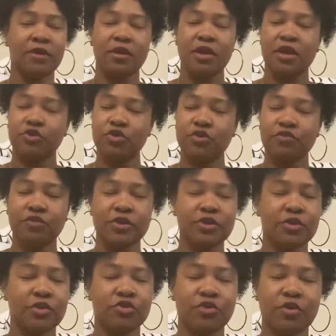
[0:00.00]
do your
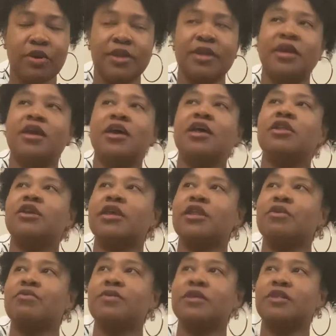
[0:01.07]
research on it, look at
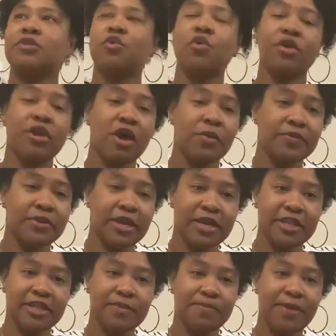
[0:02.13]
everything that's going on in
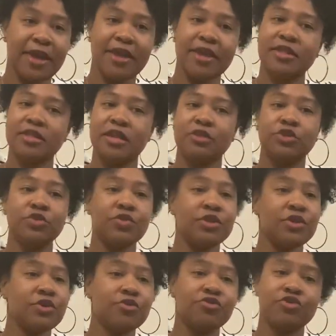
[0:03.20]
this space. In 2
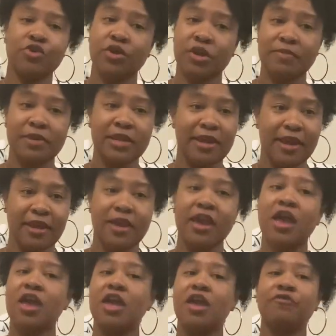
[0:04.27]
years, you're going to be late.
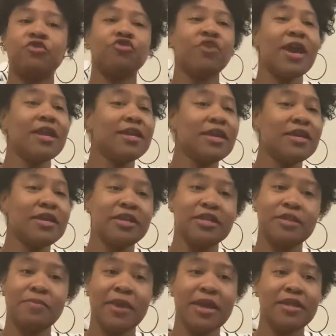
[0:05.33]
If you're trying to get in this
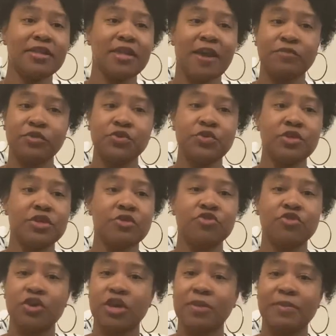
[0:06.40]
space, after 2 years,
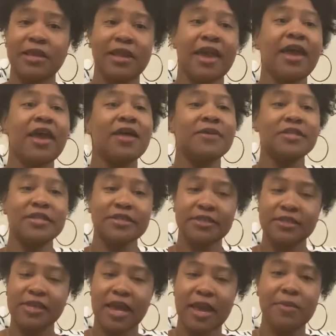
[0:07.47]
you're going to be late. This is the
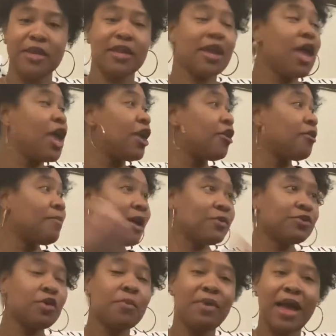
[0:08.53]
time getting. Everybody
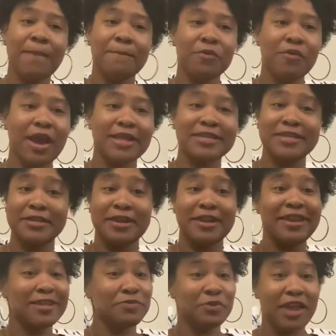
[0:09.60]
was on paparazzi, and
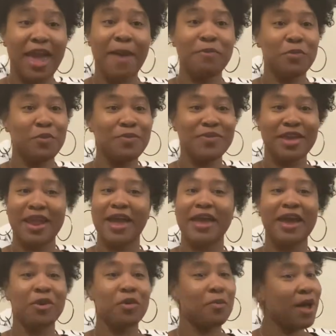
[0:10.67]
that's what happened with me, and I
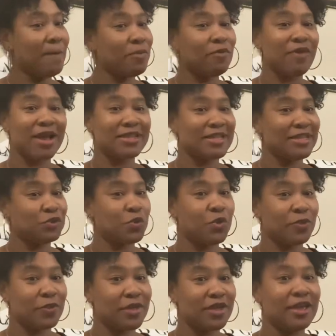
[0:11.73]
got on paparazzi
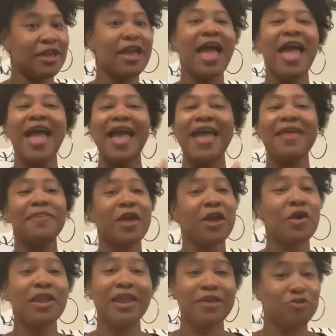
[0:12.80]
toward the end. And they're
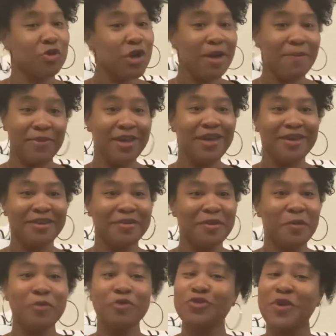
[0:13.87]
going to let you come in,
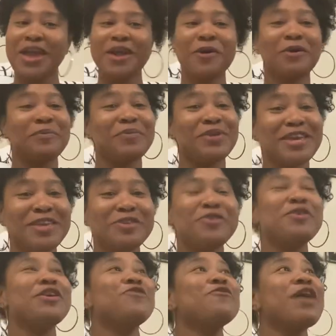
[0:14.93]
but you ain't going to
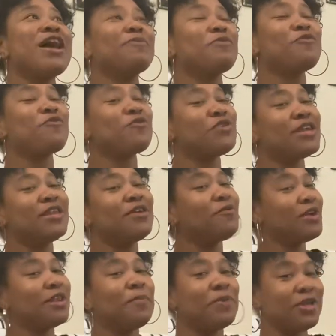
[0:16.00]
be, you got to be really,
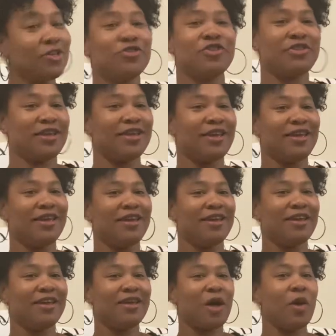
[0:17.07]
really pushing it.
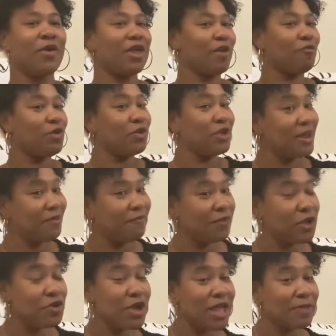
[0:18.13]
Okay, Rhoda in the
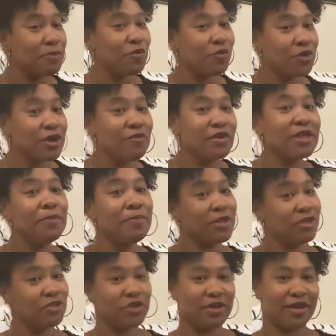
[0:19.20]
field, you got to be really, really
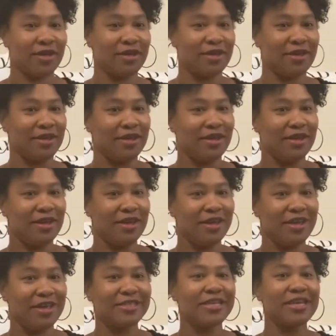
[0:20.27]
pushing it
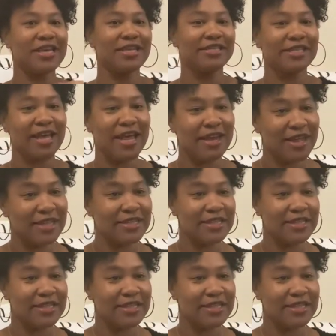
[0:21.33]
to get to that next